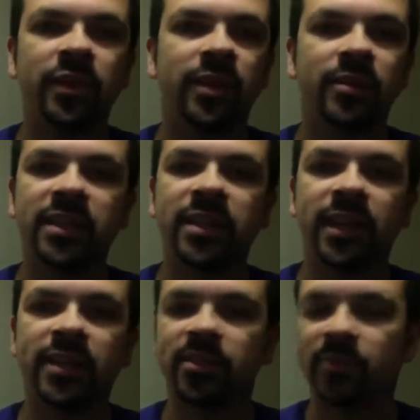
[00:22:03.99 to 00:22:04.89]

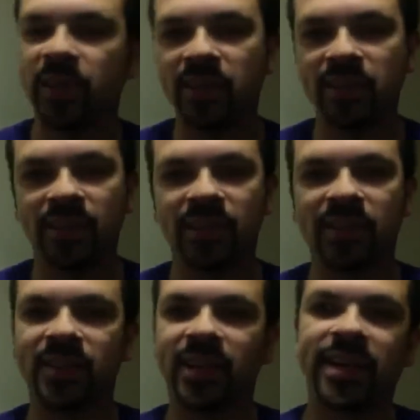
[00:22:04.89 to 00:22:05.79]
Dike to Barnsley
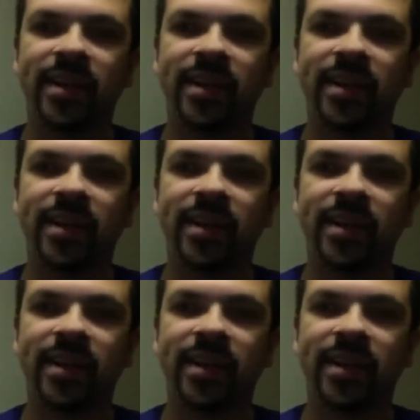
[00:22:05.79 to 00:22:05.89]
today,